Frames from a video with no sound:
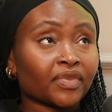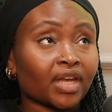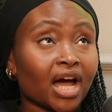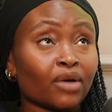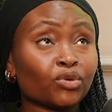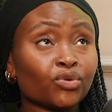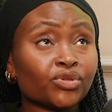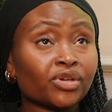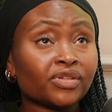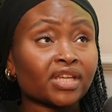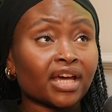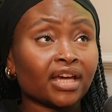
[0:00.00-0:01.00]
I would also
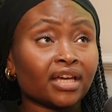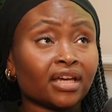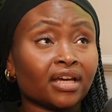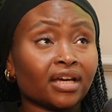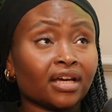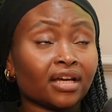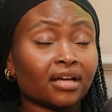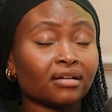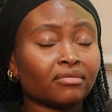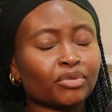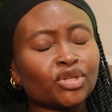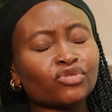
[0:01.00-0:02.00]
say,
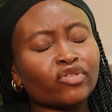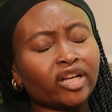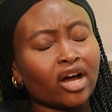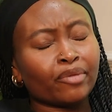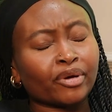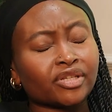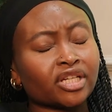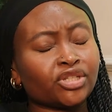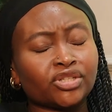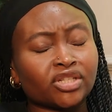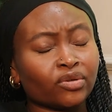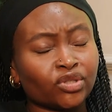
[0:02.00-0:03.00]
which is really hard because I
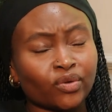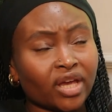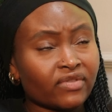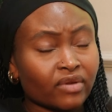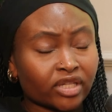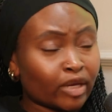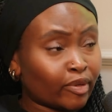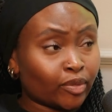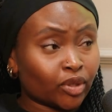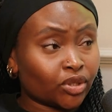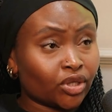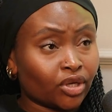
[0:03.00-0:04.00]
still do it even though I tell people
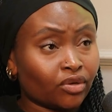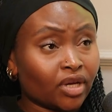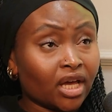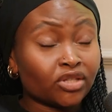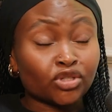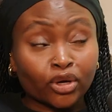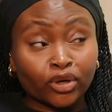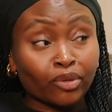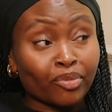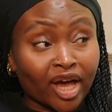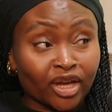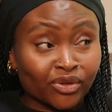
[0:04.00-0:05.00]
not to, don't
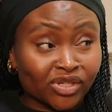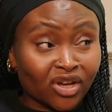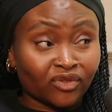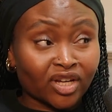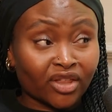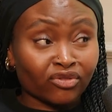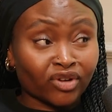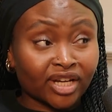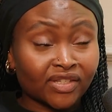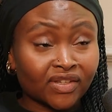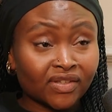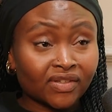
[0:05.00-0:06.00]
compare yourself to other
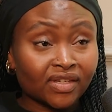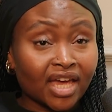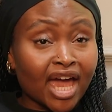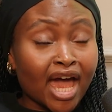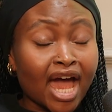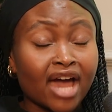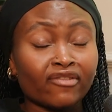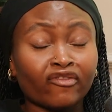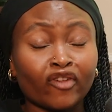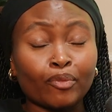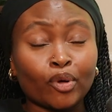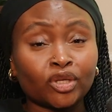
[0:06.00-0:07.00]
writers.
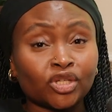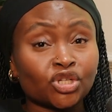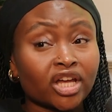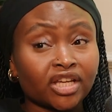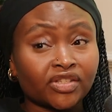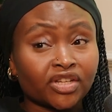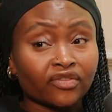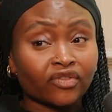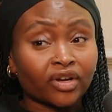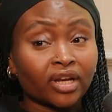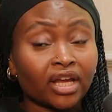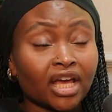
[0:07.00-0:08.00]
Everybody's journey is
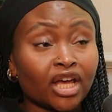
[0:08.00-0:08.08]
different.